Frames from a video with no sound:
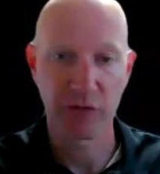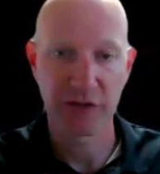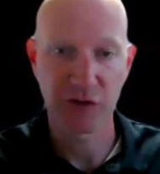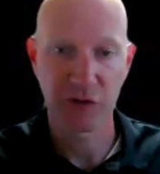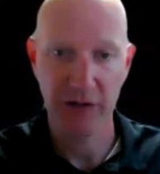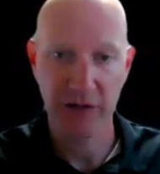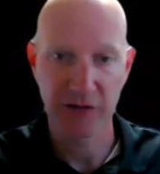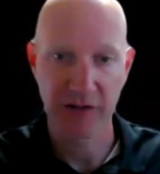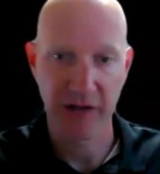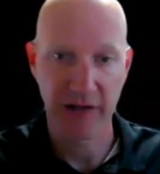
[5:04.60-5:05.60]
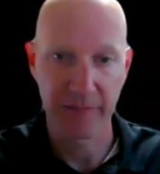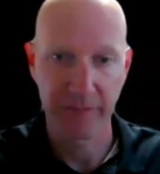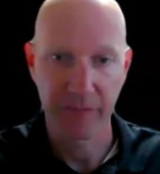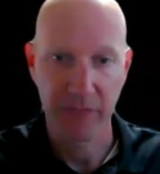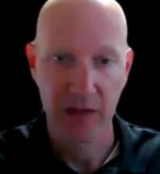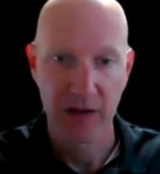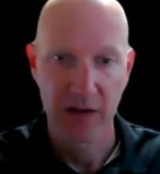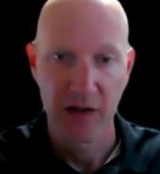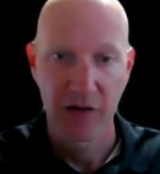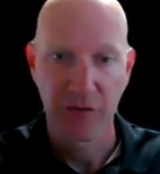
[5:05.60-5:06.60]
restricts them
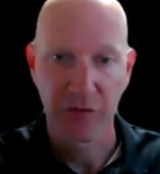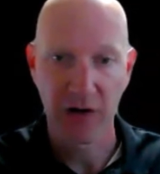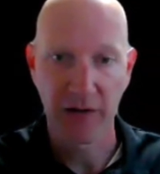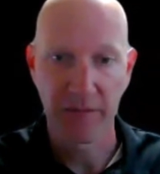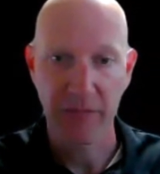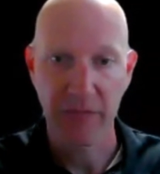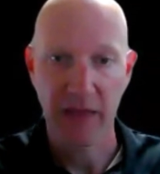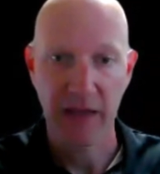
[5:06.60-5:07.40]
from